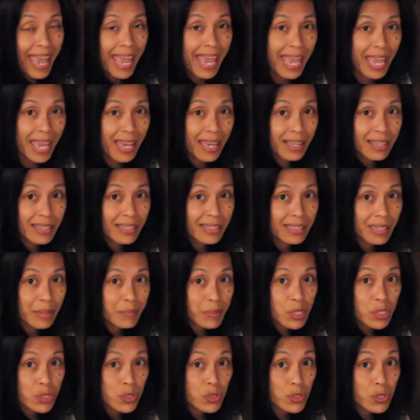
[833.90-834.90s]
And I'm
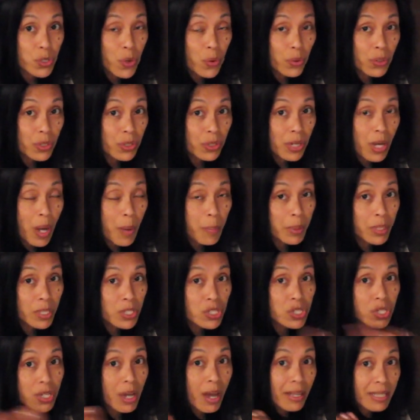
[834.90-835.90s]
going to show you a couple
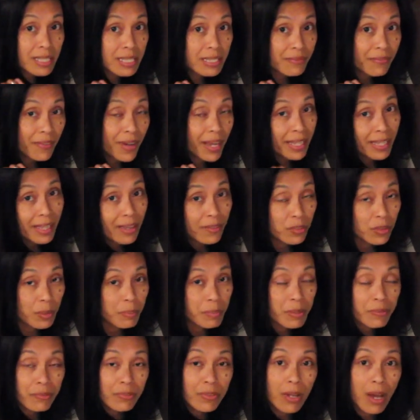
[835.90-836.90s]
of shots if I get
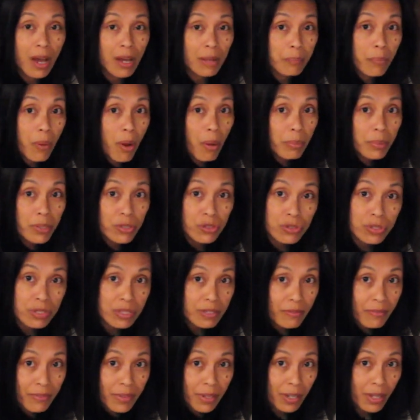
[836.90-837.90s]
them. If not, probably
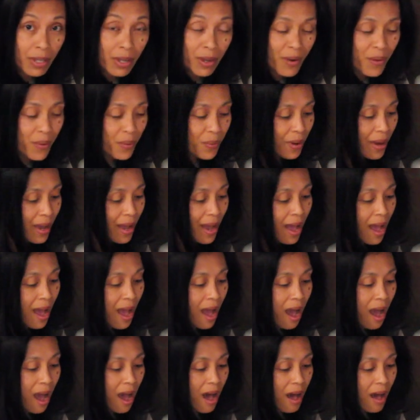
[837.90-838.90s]
just a video.
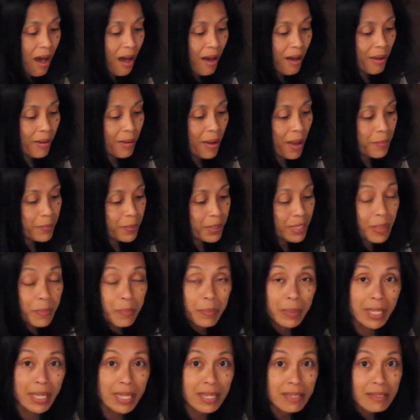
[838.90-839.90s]
I'm going to
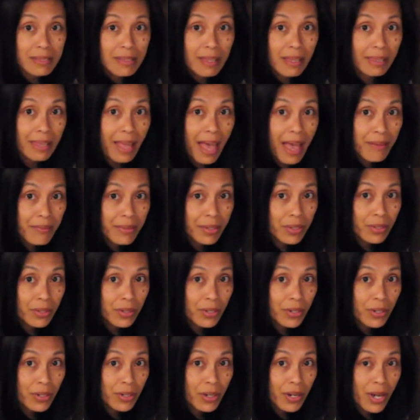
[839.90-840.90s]
place the
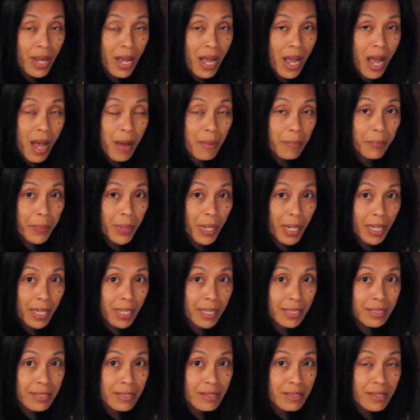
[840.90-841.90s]
lavender
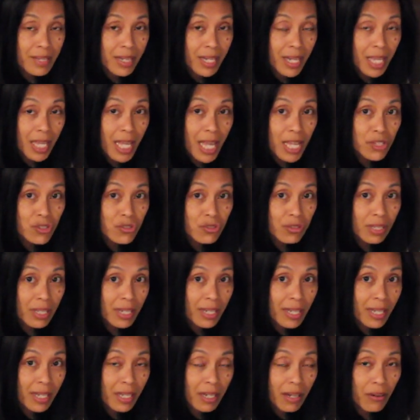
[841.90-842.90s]
buds, the
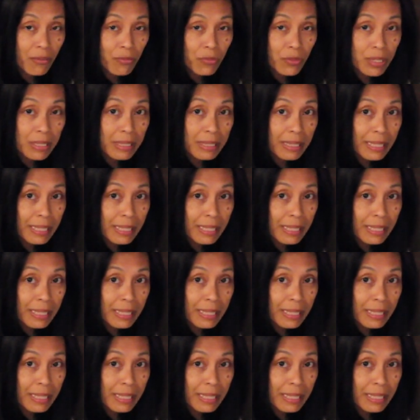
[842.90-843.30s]
calendula, and comfrey